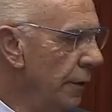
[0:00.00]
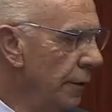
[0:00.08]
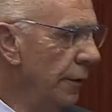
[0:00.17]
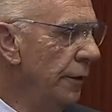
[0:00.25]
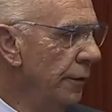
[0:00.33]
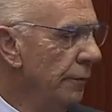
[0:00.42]
you
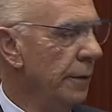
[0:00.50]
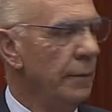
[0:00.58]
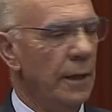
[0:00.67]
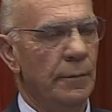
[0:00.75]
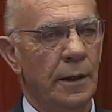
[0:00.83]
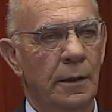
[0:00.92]
need to
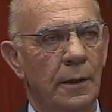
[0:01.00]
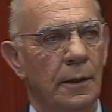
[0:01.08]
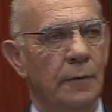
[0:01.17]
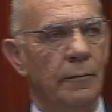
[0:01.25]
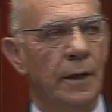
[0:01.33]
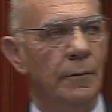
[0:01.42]
remember,
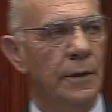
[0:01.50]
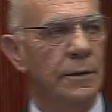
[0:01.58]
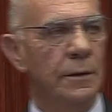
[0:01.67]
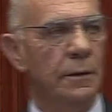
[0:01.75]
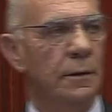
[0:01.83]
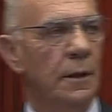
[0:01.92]

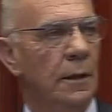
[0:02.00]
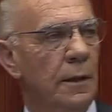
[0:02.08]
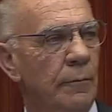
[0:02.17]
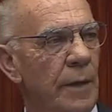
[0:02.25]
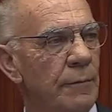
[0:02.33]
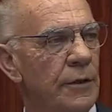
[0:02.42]
members, and
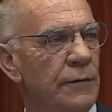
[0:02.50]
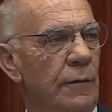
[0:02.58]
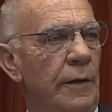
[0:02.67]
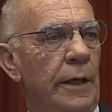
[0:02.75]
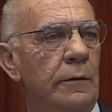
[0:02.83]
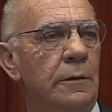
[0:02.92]
the members
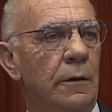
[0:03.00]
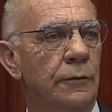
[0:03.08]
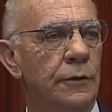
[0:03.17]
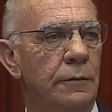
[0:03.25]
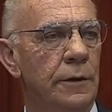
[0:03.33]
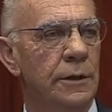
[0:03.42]
from the
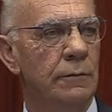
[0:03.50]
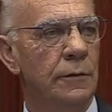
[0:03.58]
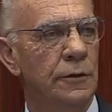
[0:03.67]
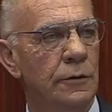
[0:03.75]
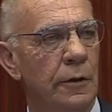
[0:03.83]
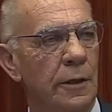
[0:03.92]
agriculture region
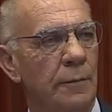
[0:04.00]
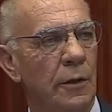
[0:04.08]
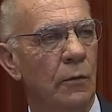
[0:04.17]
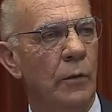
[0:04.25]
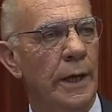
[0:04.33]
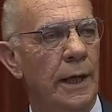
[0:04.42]
would certainly be
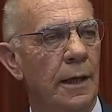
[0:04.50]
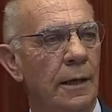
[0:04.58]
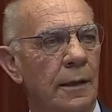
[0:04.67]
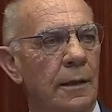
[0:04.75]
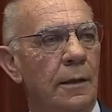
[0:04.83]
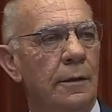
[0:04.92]
aware,
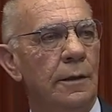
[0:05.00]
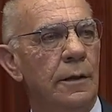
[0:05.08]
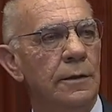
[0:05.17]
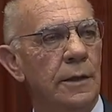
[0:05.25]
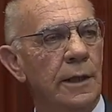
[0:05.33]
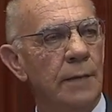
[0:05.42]
that
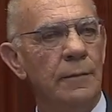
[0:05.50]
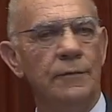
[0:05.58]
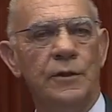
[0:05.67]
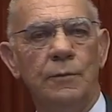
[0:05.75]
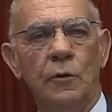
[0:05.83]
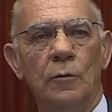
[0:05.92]
there's a number of
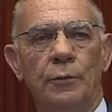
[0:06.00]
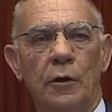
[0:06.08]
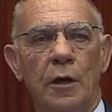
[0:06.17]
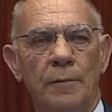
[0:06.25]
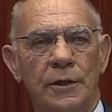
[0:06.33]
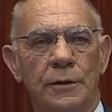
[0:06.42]
small
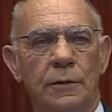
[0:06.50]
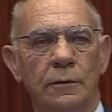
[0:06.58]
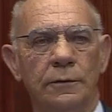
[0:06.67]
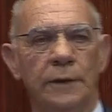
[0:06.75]
primary schools